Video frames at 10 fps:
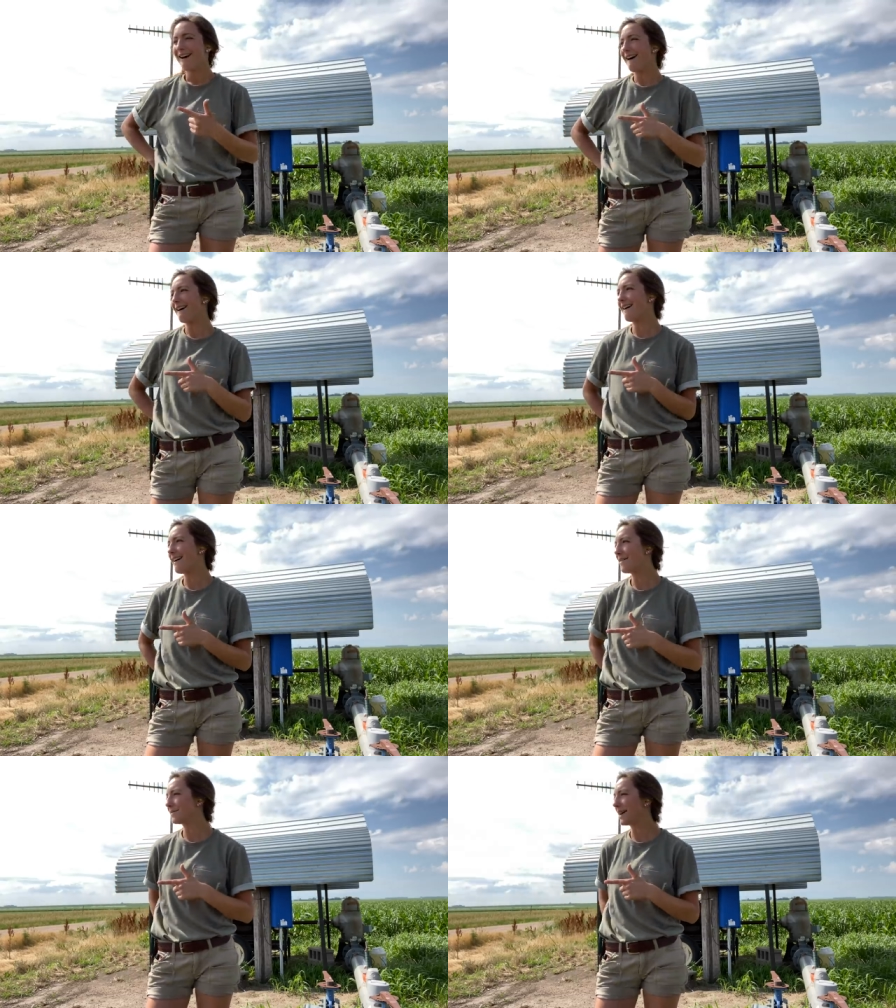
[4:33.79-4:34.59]

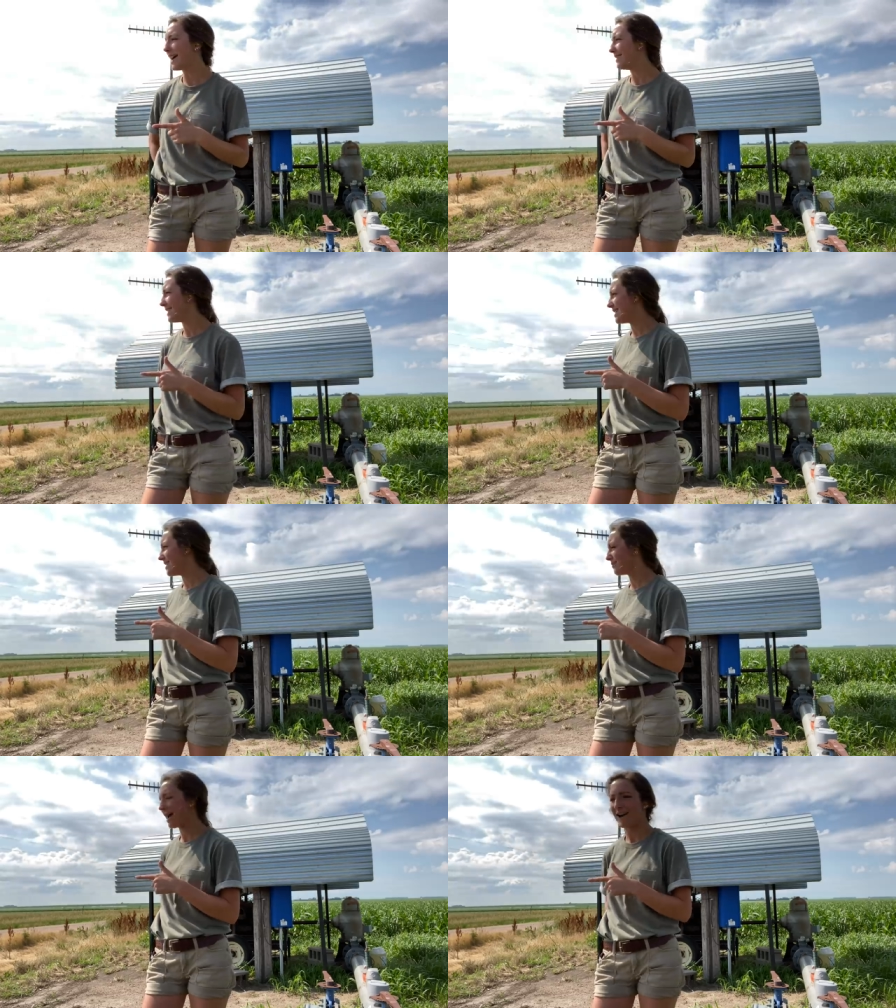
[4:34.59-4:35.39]
Um, and
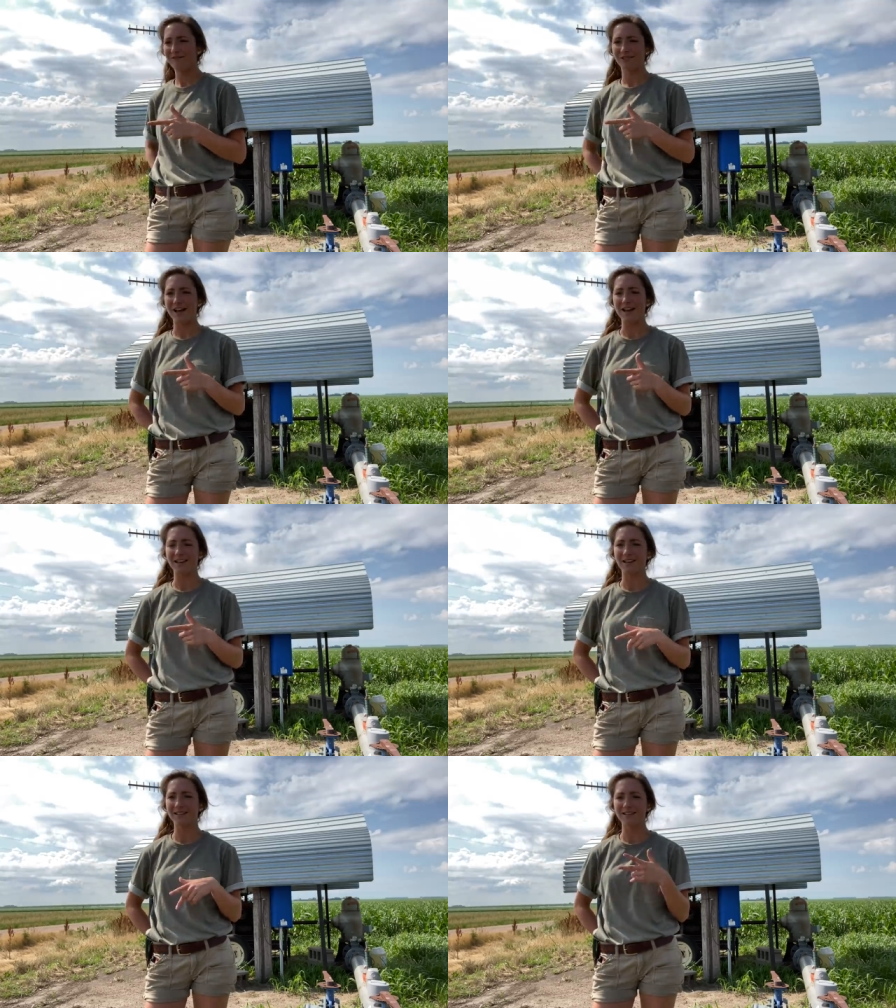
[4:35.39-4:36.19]
then we have
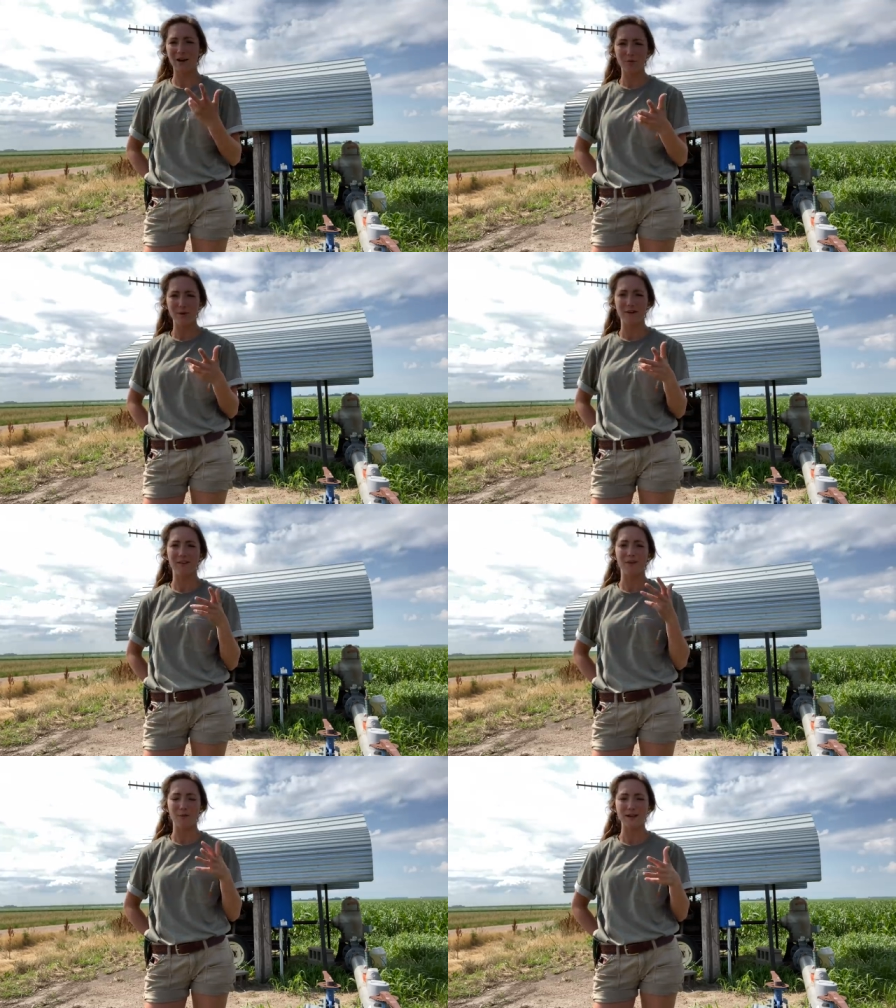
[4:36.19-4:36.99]
like South
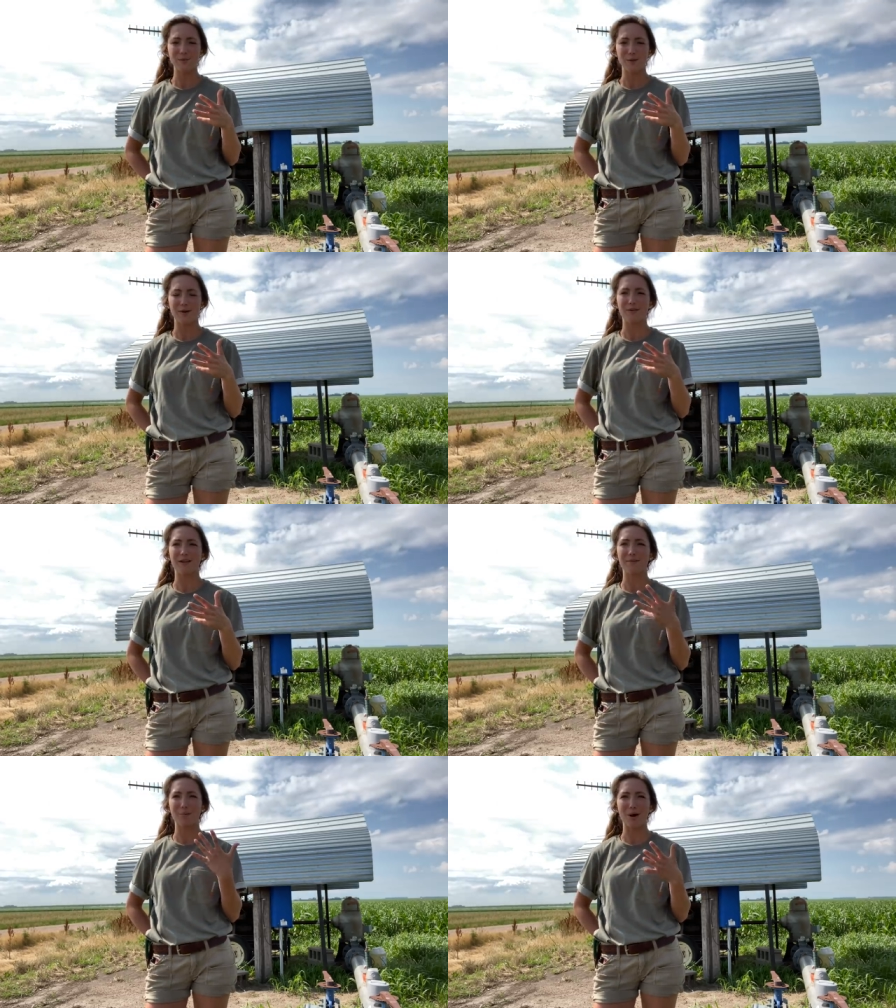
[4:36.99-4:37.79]
pivot, West
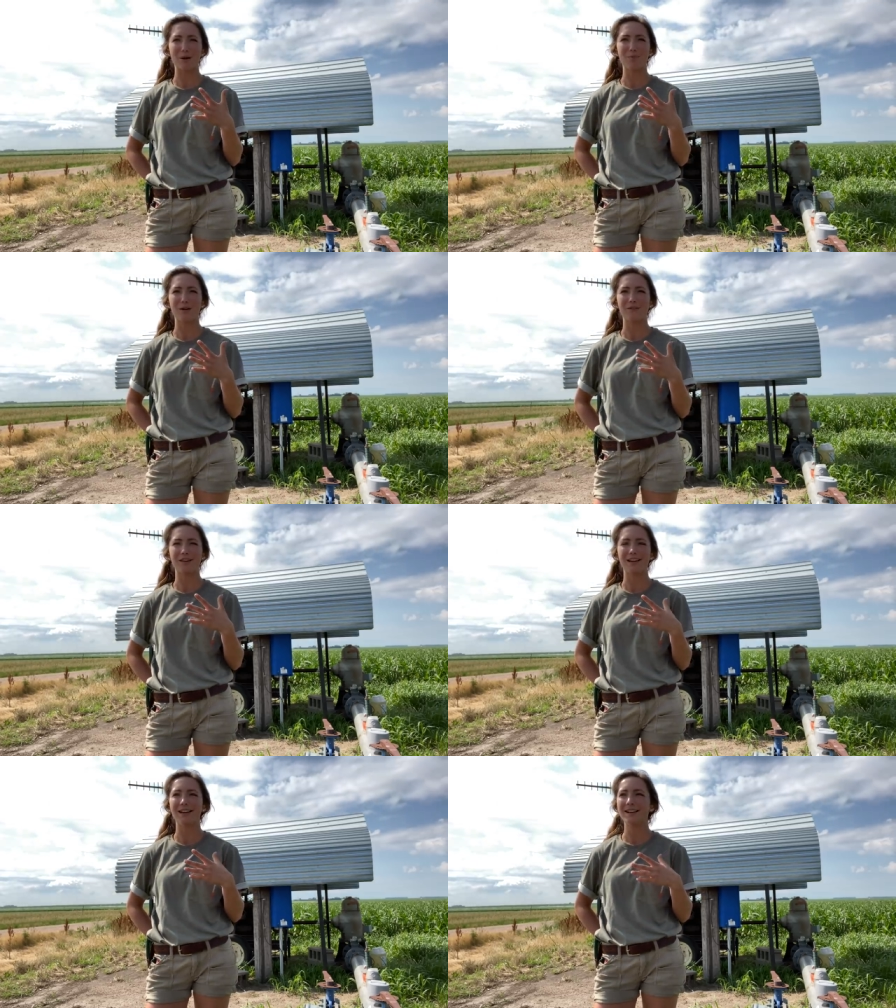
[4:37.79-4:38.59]
pivot, bottom
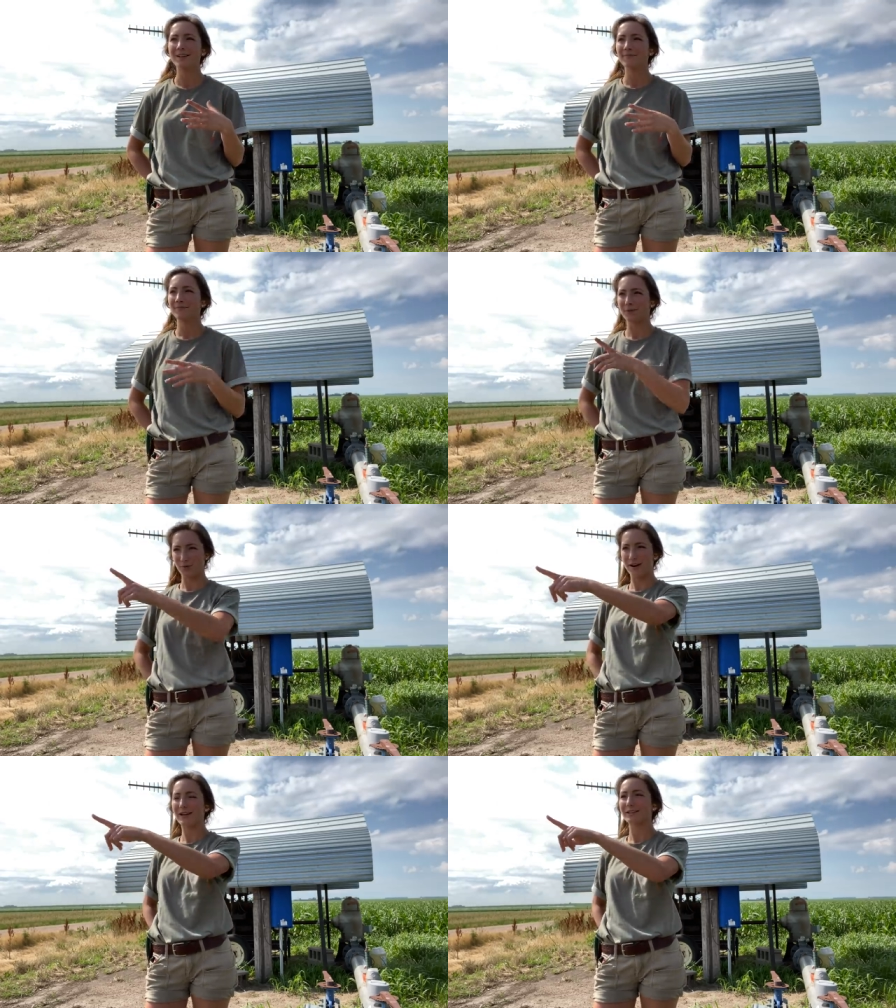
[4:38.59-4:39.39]
pivot, the
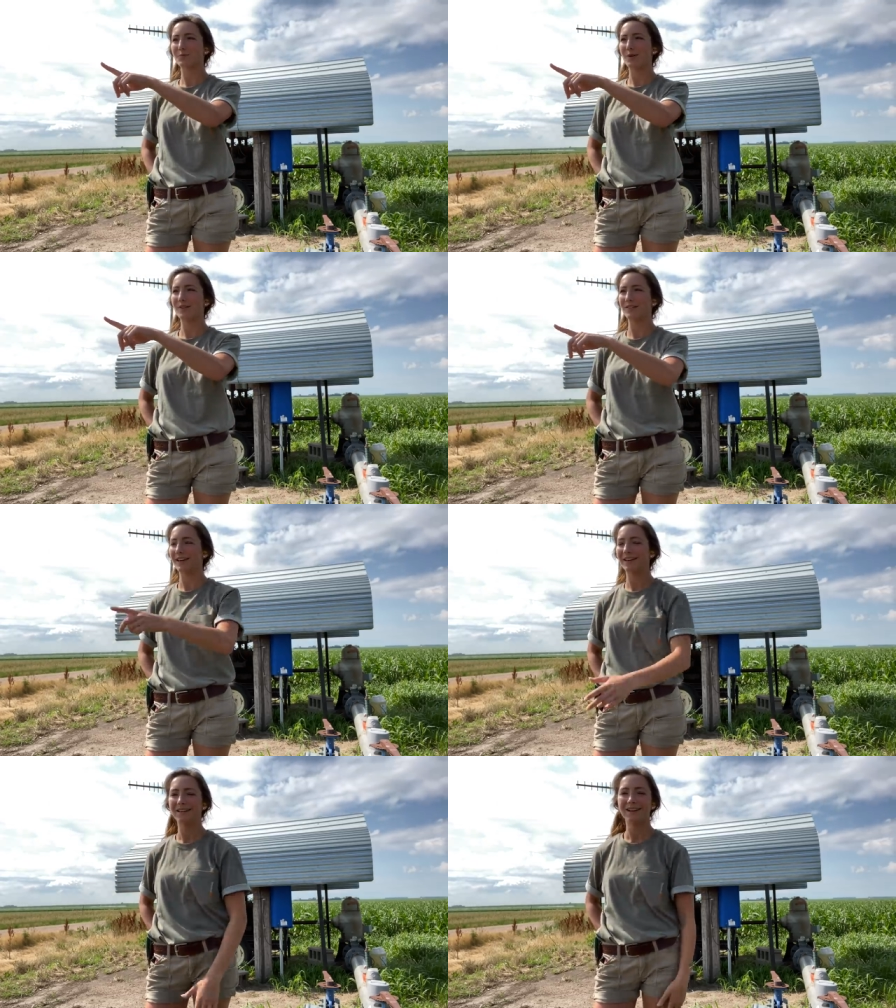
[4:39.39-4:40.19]
ranch pivot,